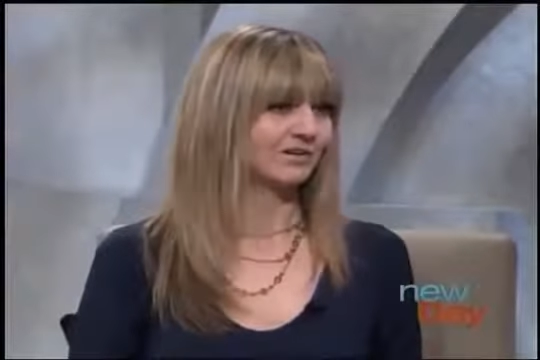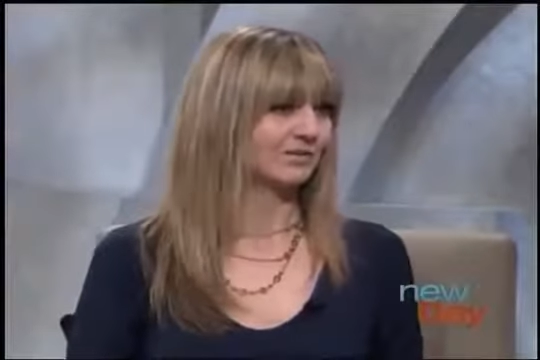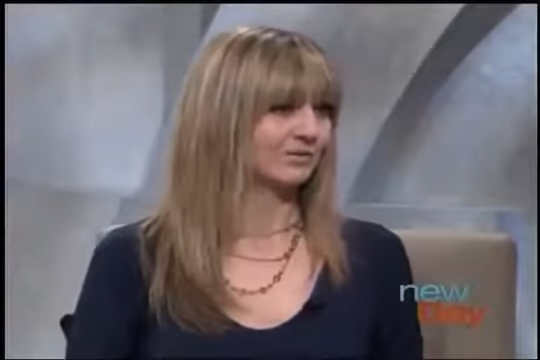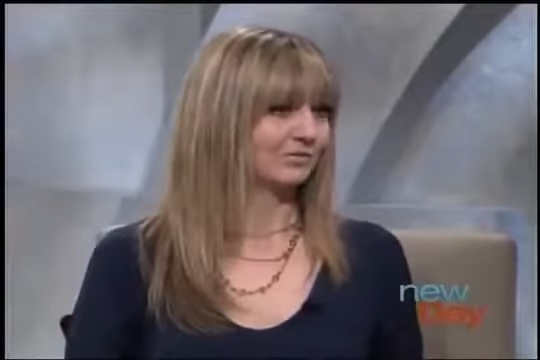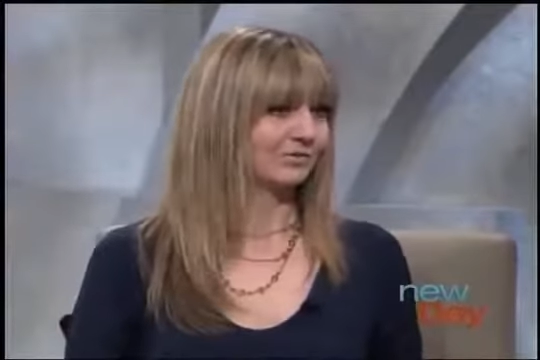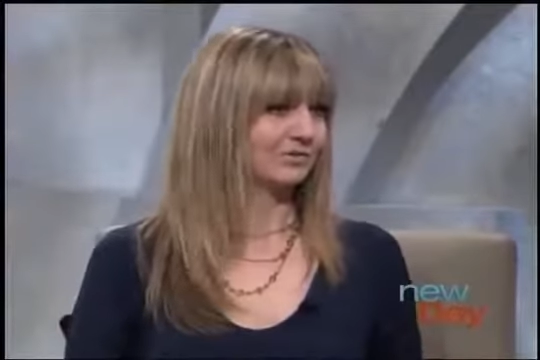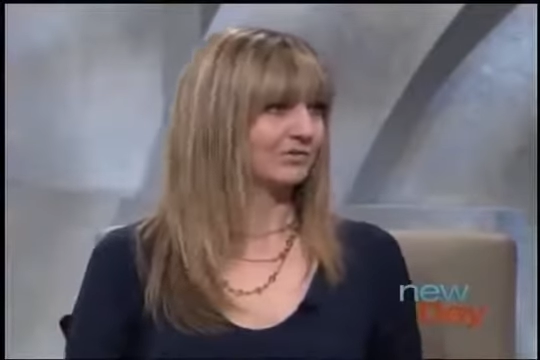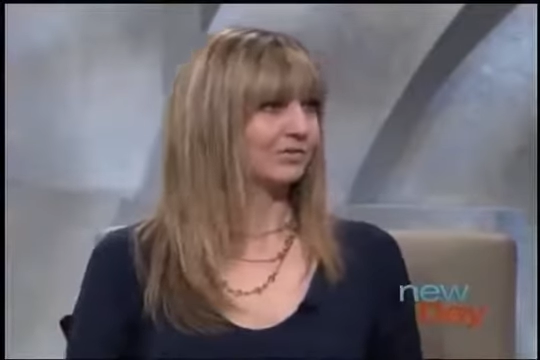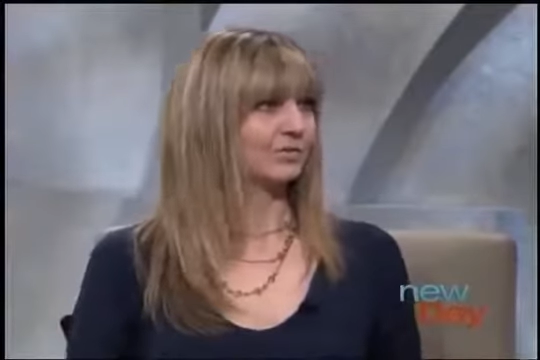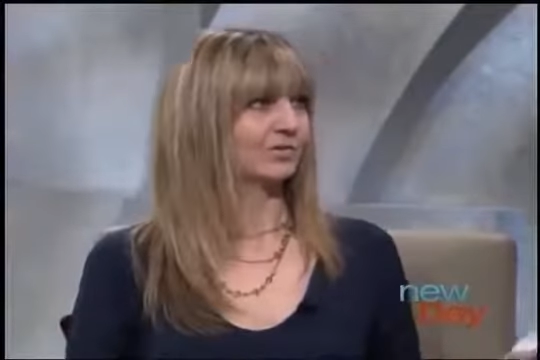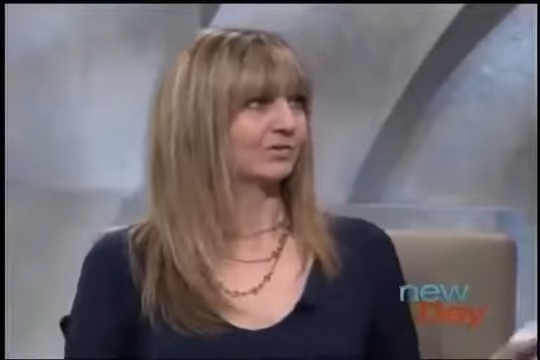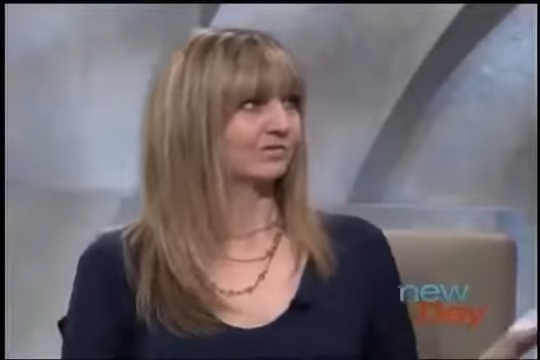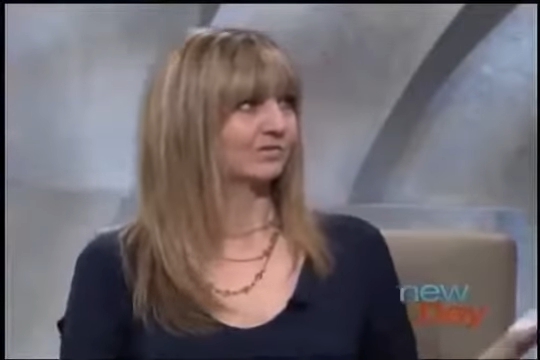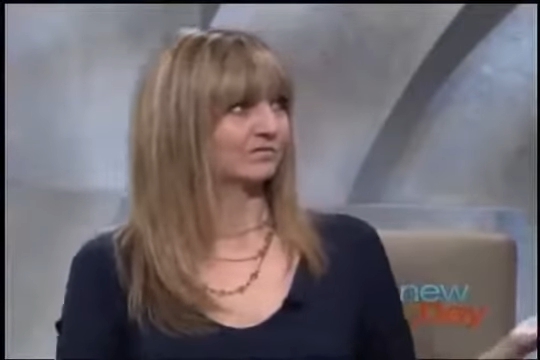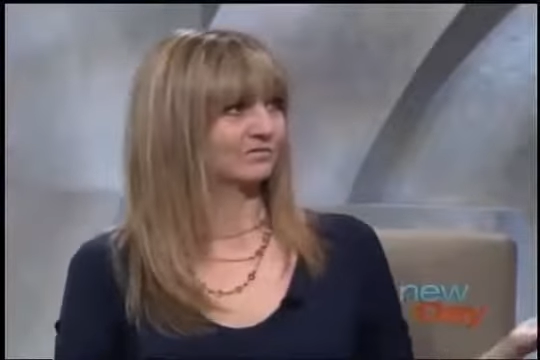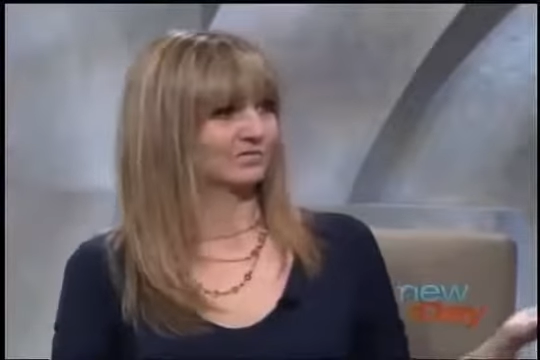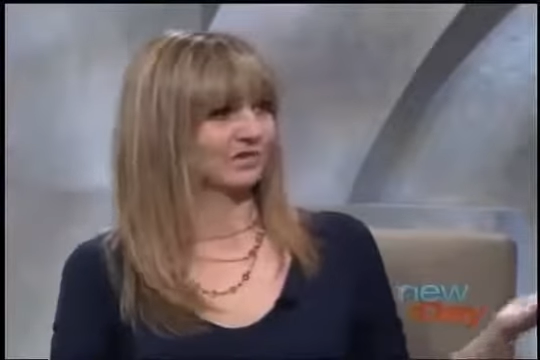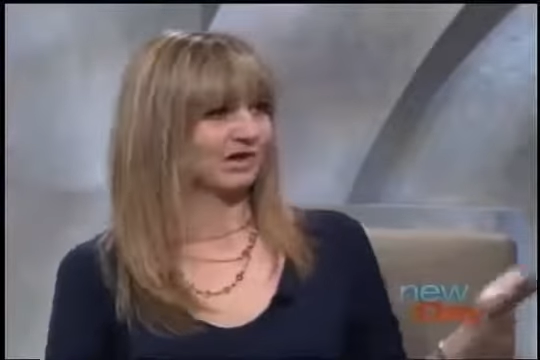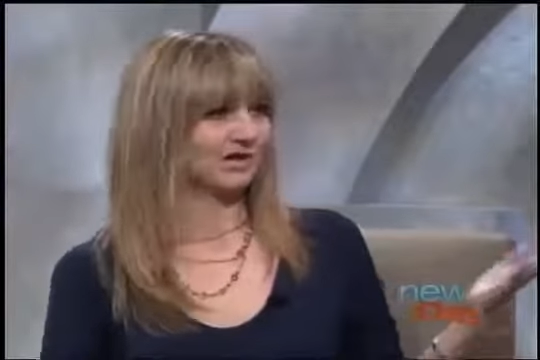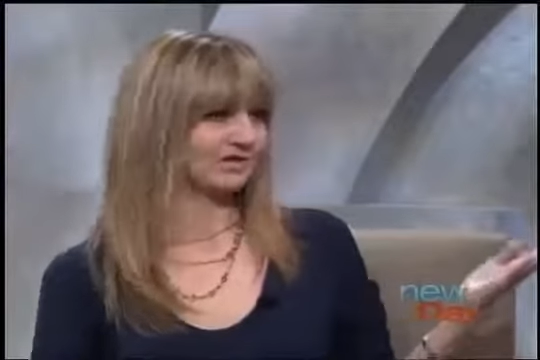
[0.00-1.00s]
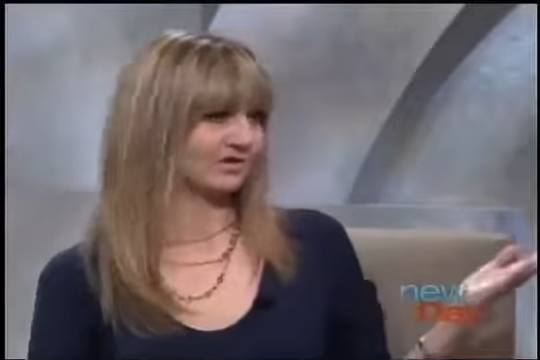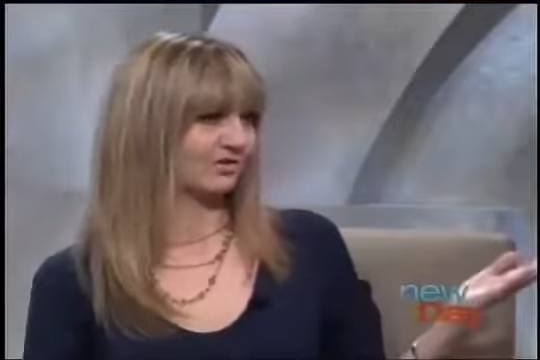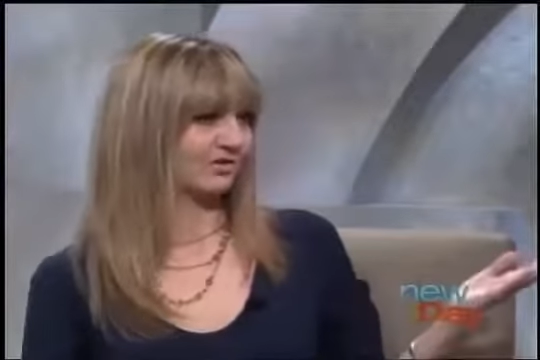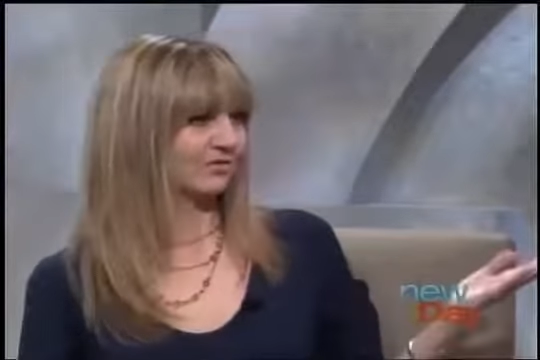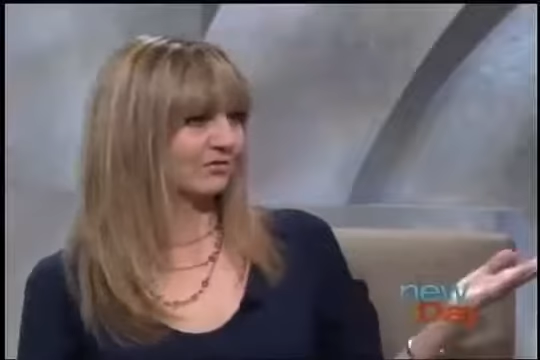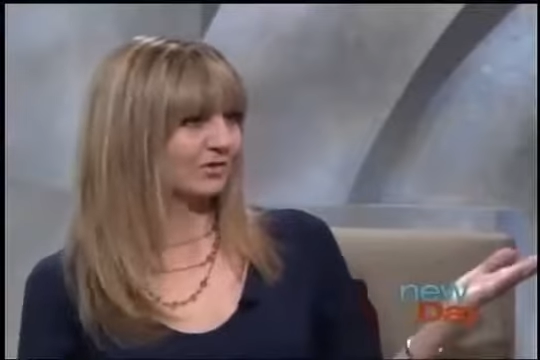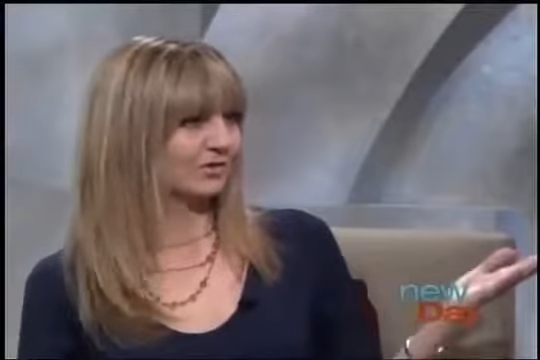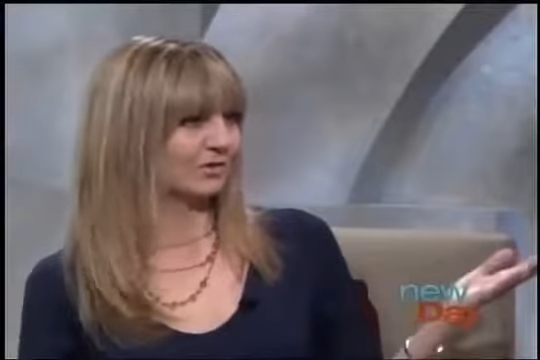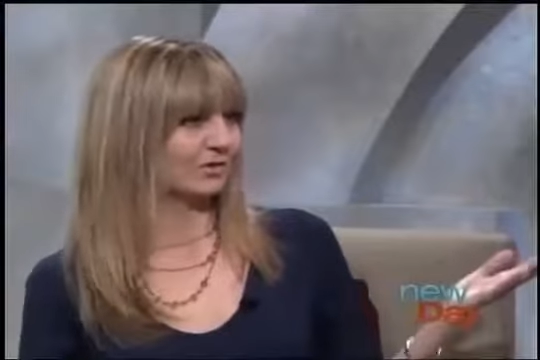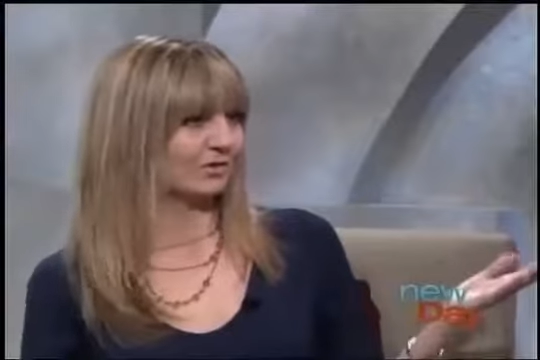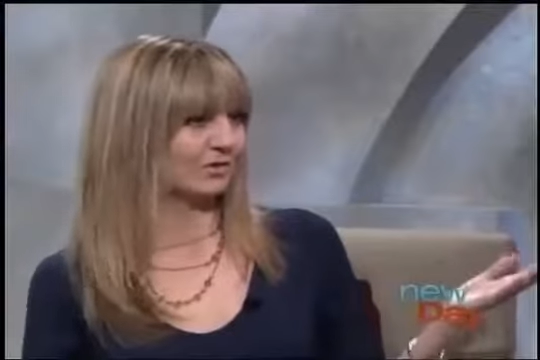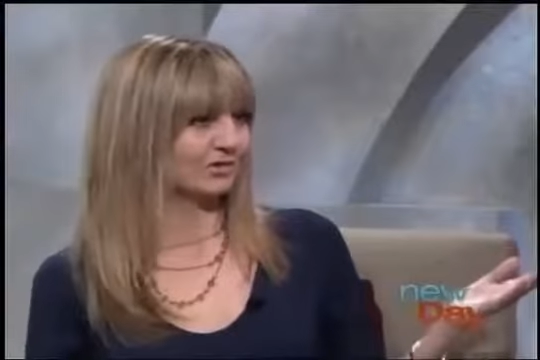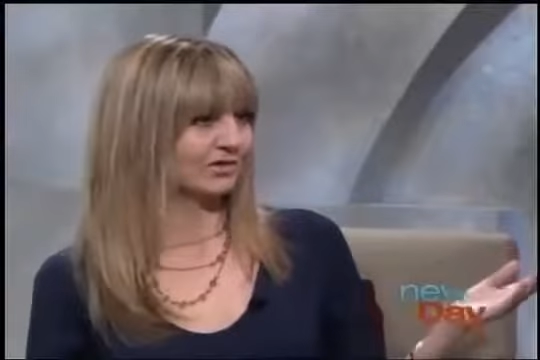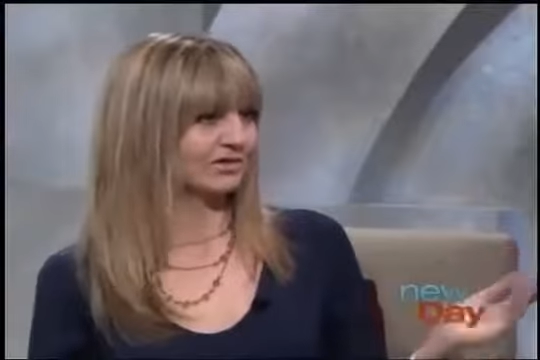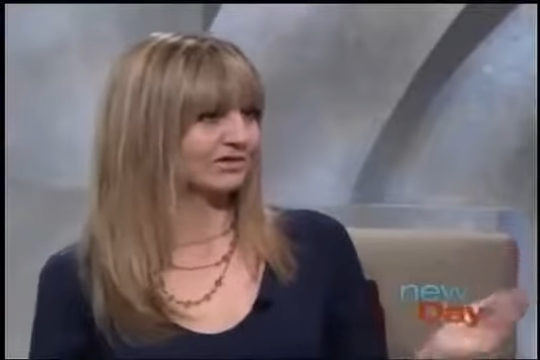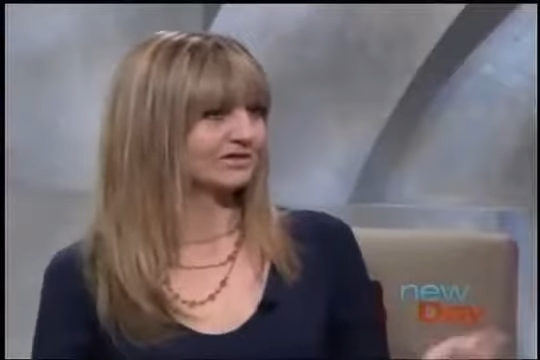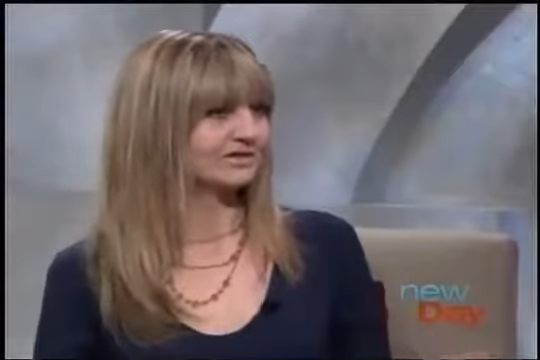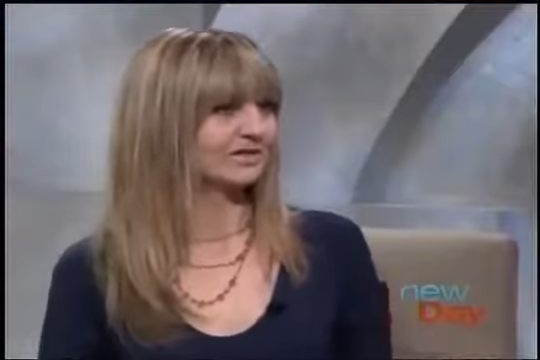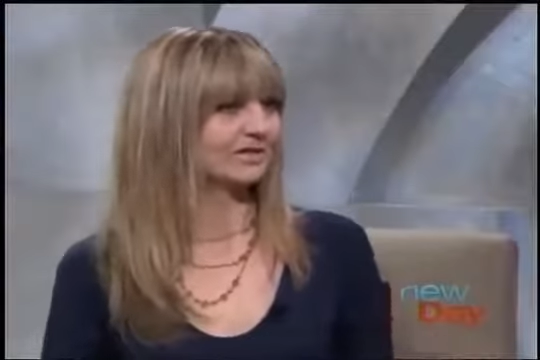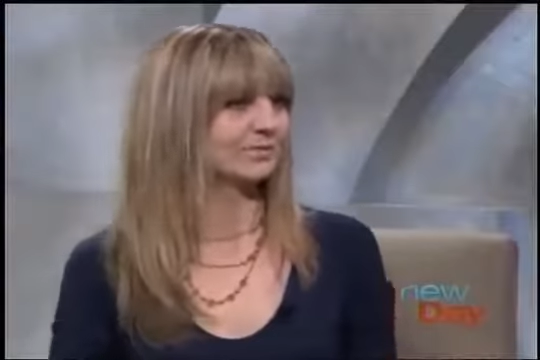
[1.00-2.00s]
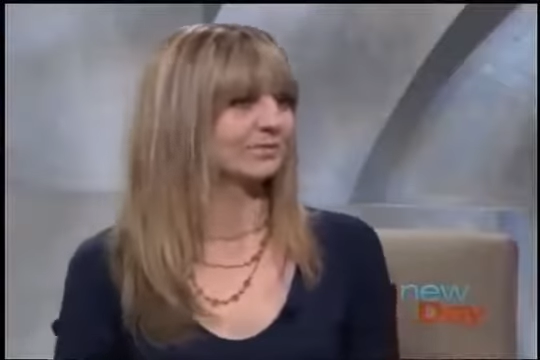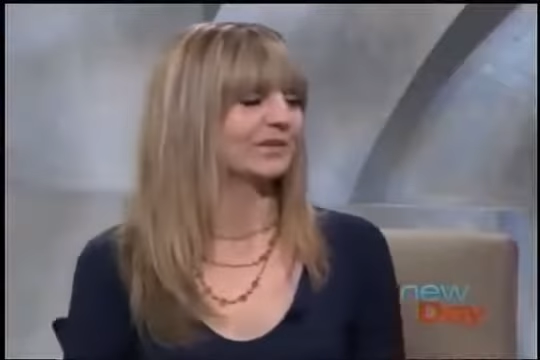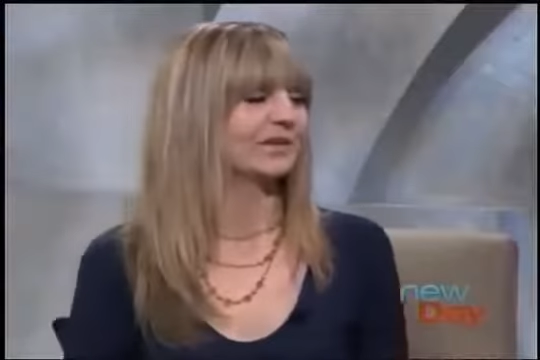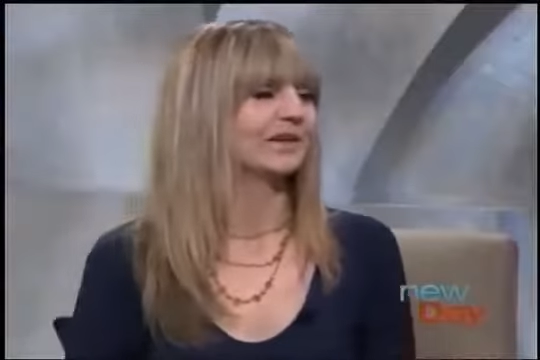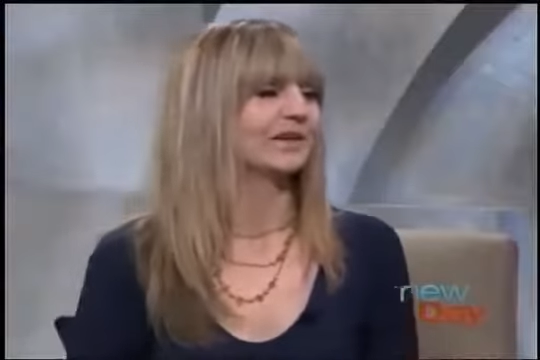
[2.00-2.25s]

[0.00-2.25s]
we've sort of lost our foothold on something.